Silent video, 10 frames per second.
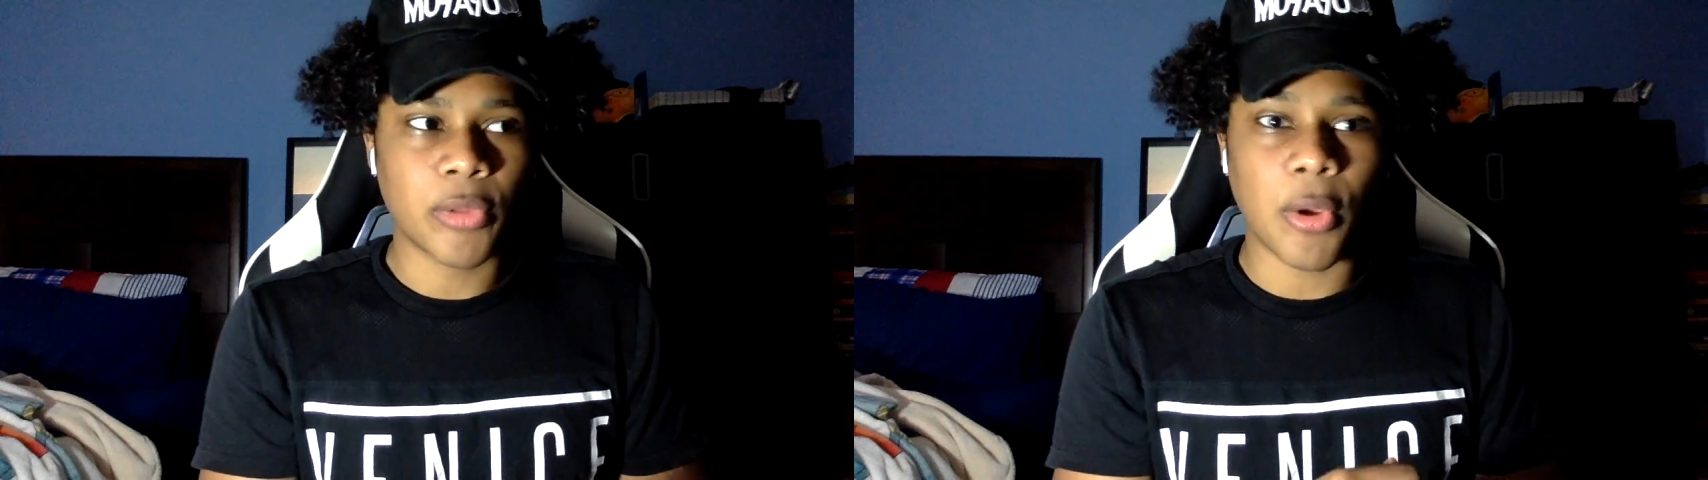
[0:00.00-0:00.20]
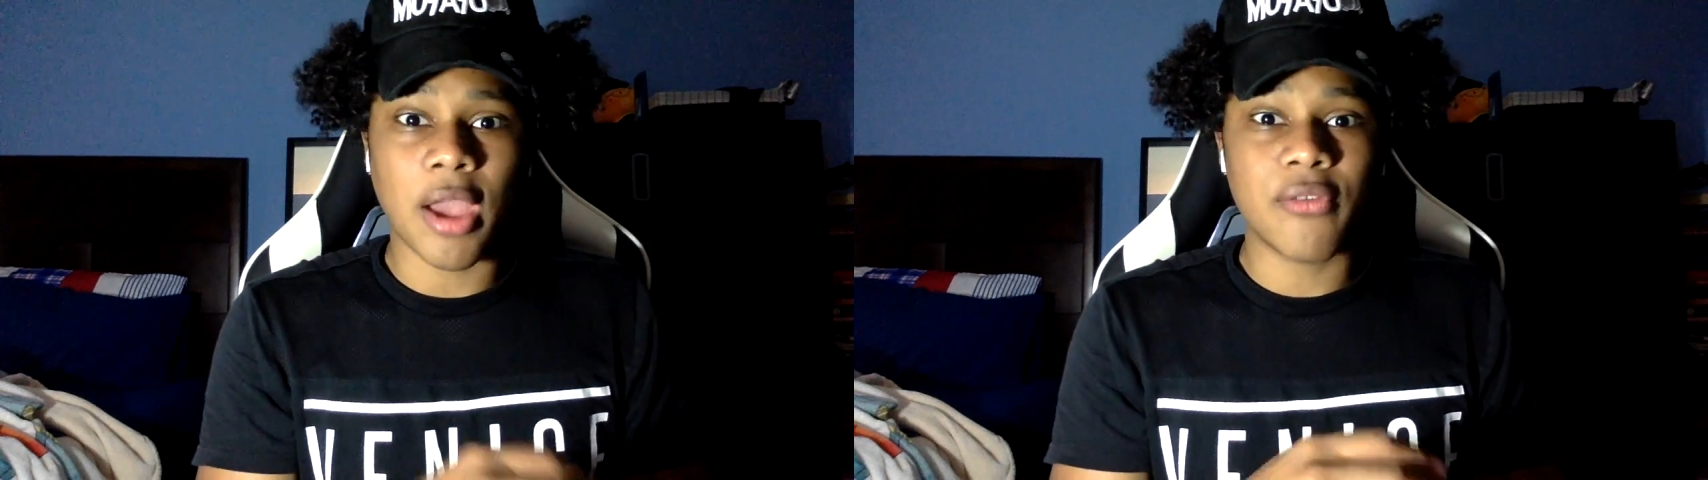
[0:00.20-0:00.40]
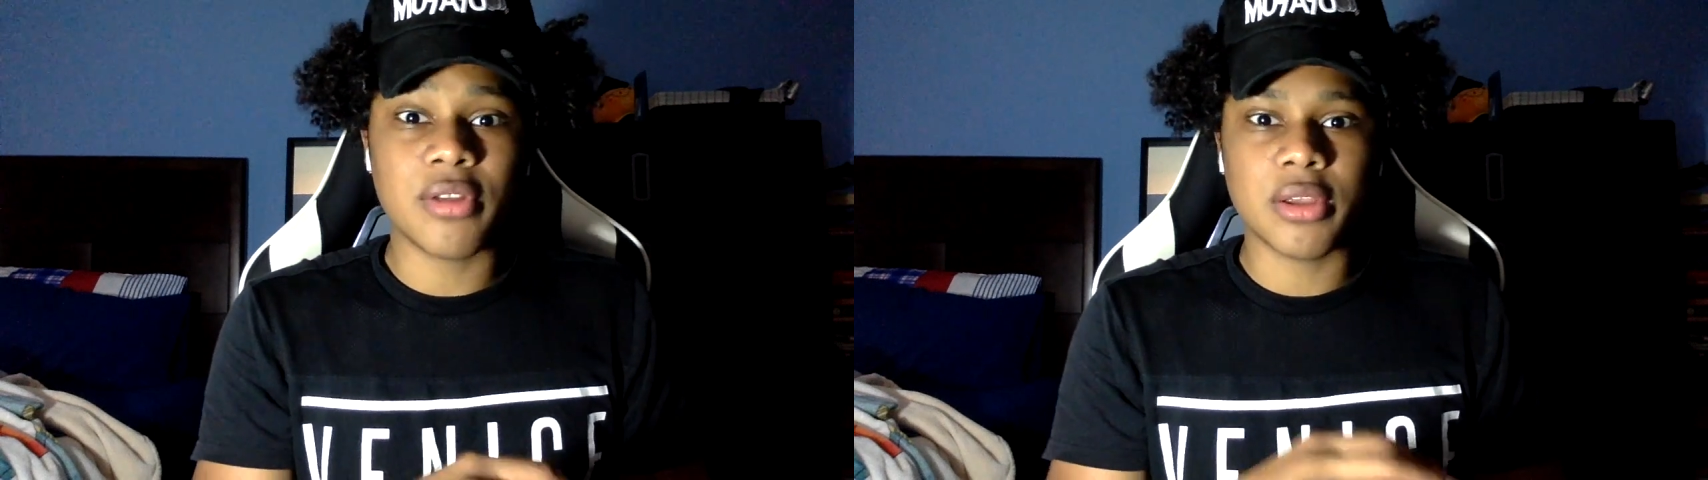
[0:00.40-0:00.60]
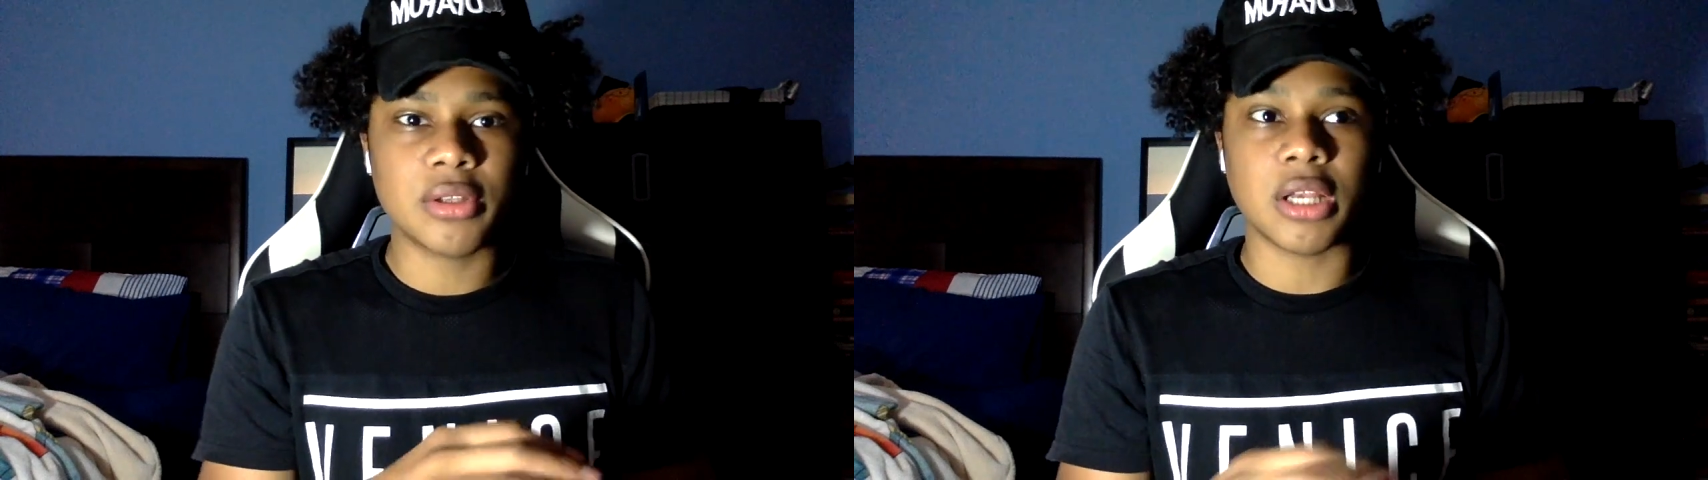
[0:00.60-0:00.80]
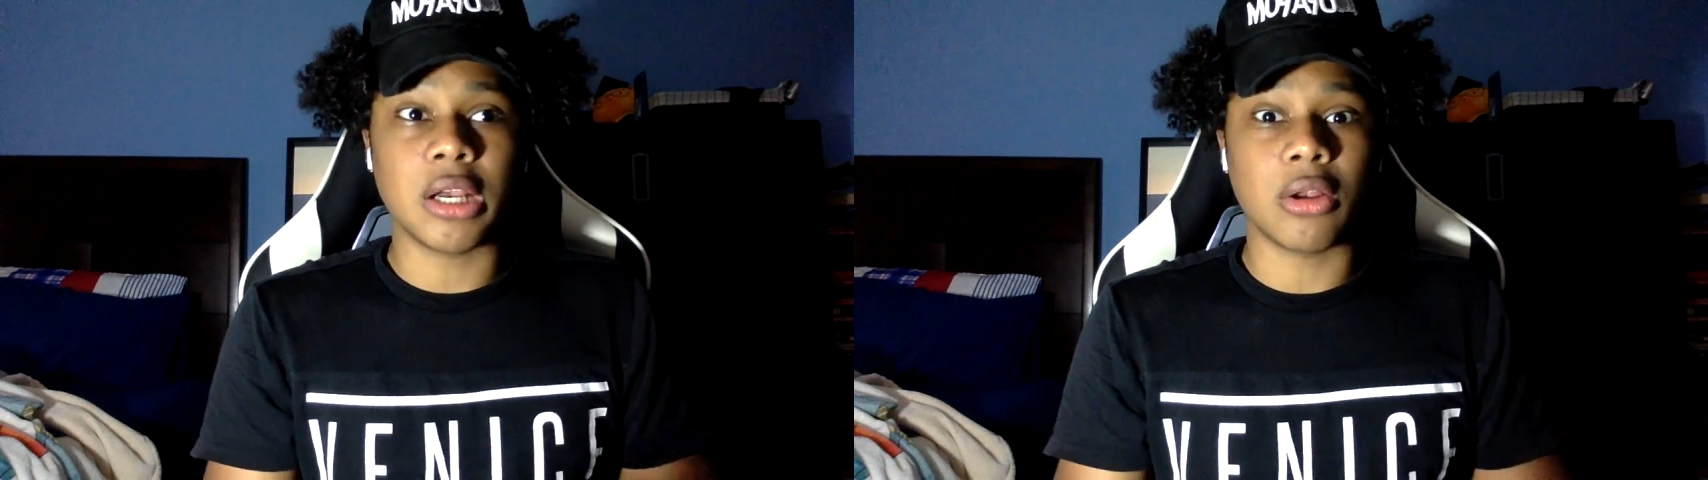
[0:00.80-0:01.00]
like, everything
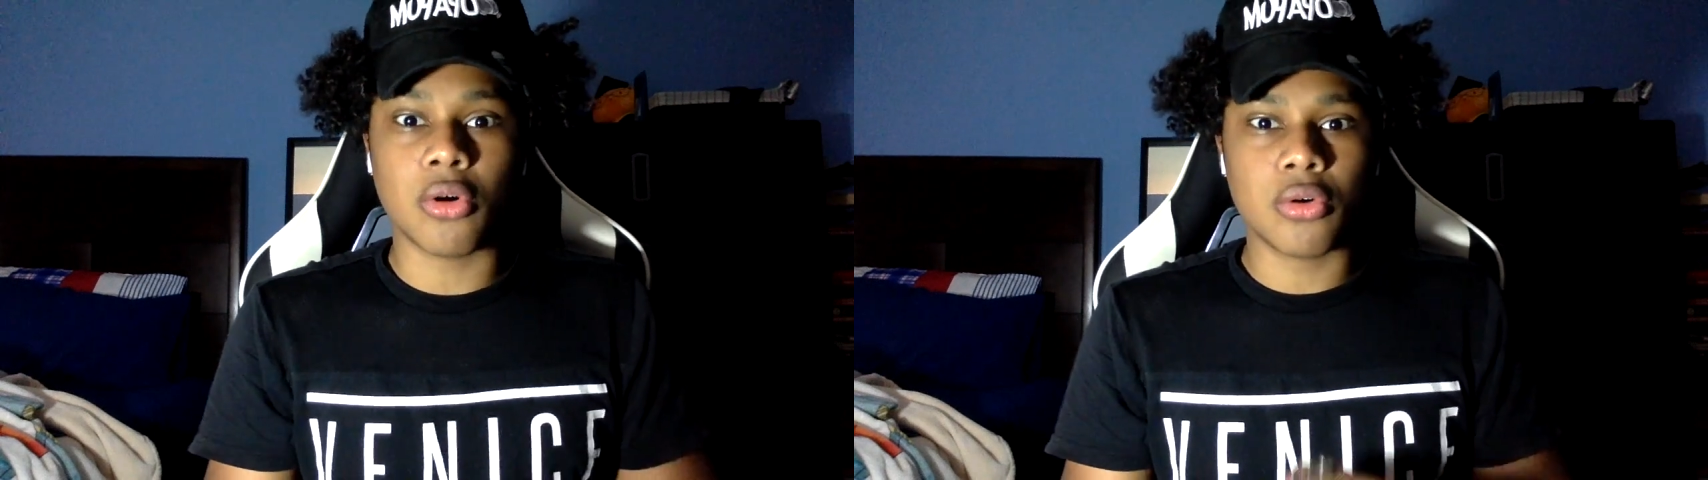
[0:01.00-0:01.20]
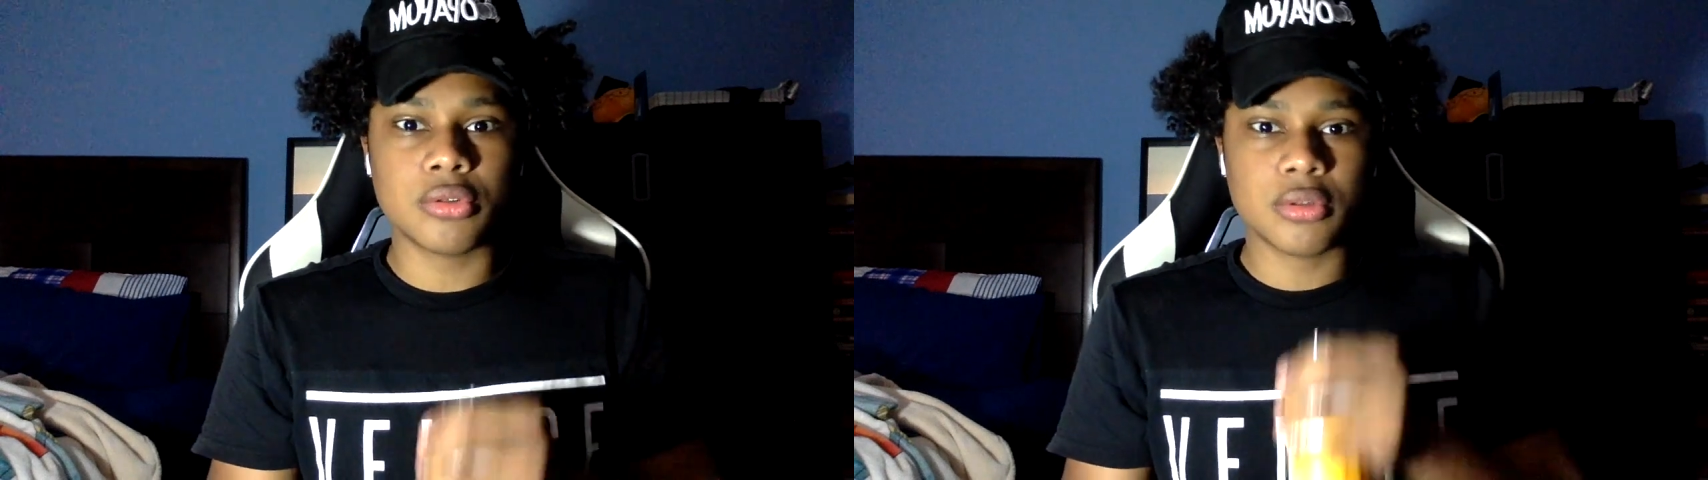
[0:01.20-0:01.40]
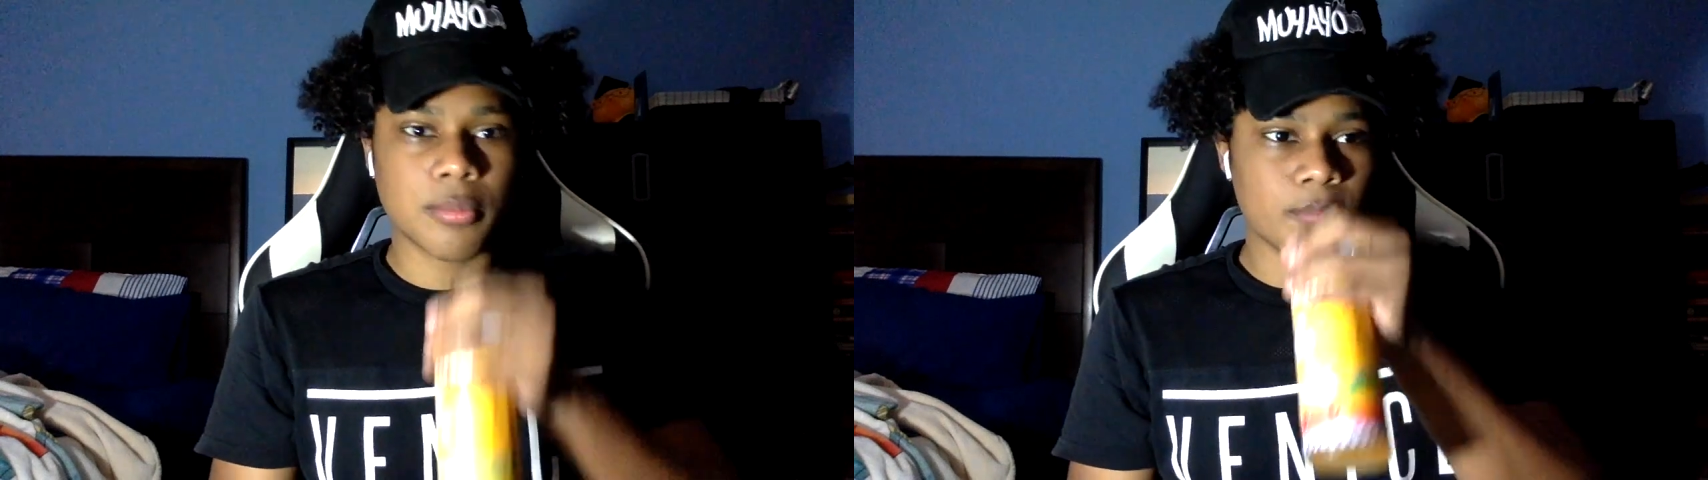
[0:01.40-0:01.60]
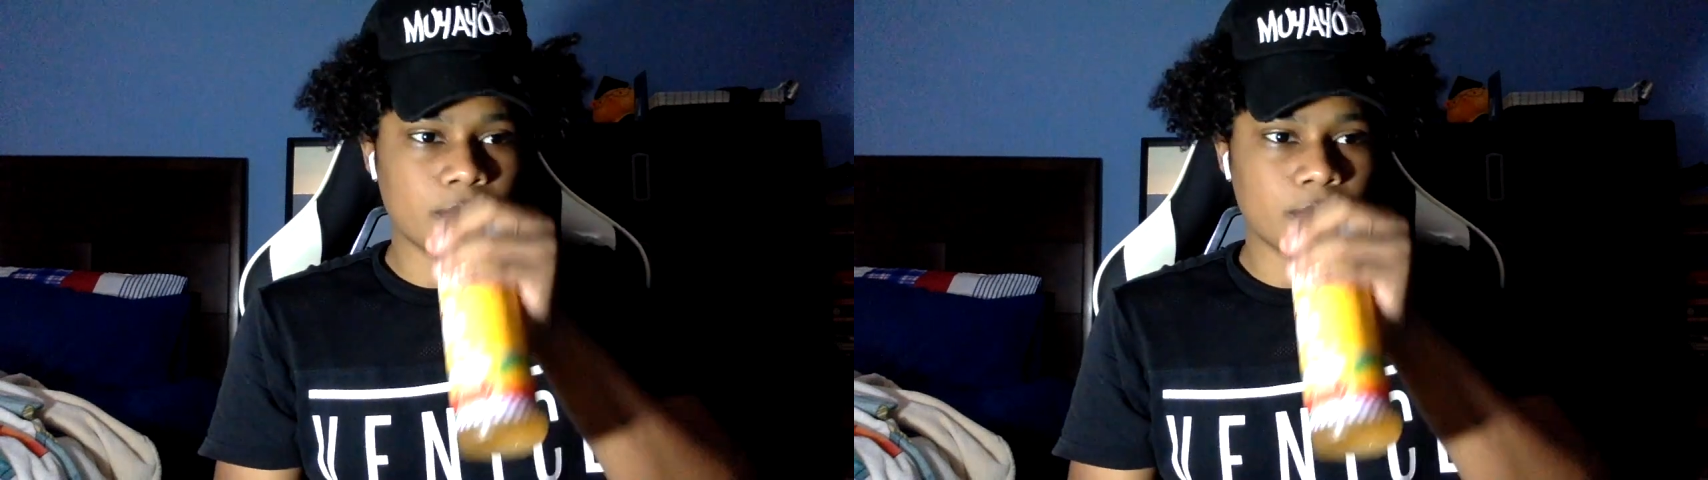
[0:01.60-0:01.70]
is like closed.